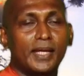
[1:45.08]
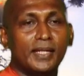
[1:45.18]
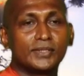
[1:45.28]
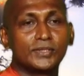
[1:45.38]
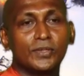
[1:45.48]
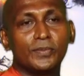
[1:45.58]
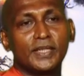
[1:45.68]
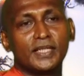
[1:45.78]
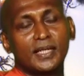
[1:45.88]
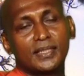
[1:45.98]
and so
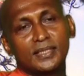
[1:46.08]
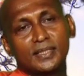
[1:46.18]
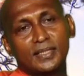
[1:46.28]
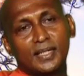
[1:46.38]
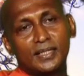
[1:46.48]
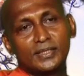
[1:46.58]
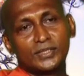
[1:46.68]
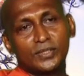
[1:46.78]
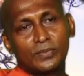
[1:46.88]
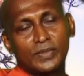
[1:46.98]
many other
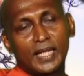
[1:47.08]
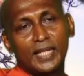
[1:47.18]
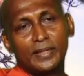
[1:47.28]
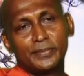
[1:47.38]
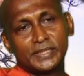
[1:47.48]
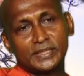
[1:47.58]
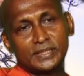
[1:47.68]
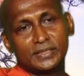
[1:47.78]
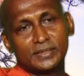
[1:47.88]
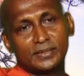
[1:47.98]
kinds of
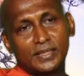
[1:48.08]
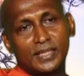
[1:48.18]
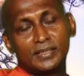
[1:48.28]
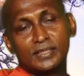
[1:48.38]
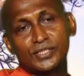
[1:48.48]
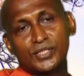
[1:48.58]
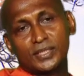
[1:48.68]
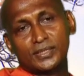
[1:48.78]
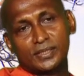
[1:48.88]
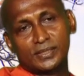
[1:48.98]
calamities and
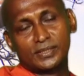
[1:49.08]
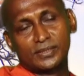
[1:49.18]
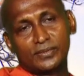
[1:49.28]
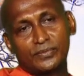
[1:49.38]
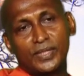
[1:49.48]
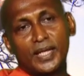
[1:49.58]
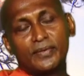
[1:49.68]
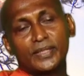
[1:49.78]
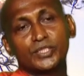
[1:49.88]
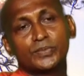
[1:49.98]
destructions we
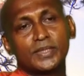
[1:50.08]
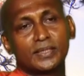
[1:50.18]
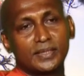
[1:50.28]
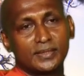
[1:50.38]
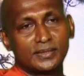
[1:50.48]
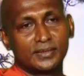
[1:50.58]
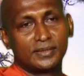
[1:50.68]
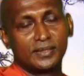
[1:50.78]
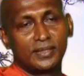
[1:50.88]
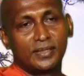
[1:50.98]
have experienced,
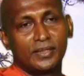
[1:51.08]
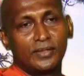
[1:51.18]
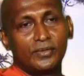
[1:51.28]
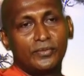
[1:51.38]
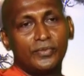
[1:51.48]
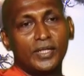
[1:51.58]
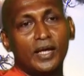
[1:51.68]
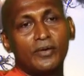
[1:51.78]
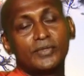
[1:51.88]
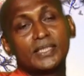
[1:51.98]
we
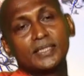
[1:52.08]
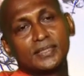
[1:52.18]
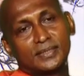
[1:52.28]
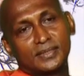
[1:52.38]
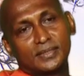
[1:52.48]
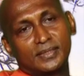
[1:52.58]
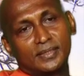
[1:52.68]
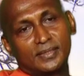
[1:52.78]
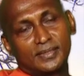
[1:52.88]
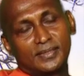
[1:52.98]
have witnessed.
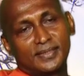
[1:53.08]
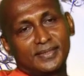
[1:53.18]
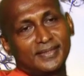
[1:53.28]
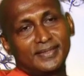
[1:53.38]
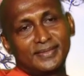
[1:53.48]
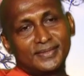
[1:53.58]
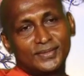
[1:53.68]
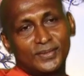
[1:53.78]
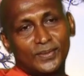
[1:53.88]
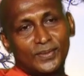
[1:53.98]

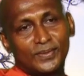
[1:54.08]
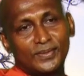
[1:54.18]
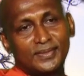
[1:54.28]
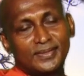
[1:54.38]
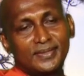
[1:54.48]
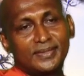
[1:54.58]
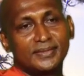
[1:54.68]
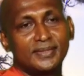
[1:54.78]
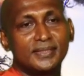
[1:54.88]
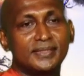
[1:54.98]
So
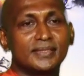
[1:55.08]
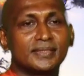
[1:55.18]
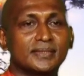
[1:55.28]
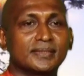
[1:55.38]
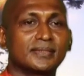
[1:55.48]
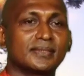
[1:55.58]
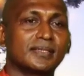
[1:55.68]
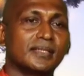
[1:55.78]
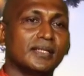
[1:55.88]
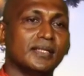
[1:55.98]
this is,
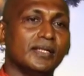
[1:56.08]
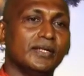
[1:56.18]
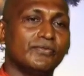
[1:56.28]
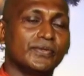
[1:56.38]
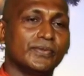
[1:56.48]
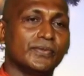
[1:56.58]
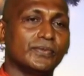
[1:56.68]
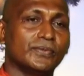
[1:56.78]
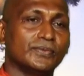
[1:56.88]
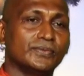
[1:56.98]
if
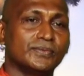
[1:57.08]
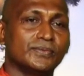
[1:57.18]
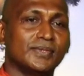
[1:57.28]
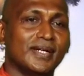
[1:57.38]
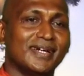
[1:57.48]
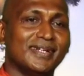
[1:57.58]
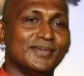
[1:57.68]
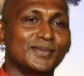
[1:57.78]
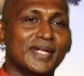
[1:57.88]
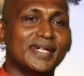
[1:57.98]
you
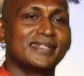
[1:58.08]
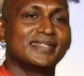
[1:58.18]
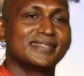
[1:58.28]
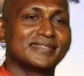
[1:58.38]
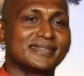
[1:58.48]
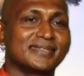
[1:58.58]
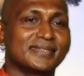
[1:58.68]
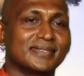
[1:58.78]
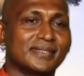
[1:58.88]
look at this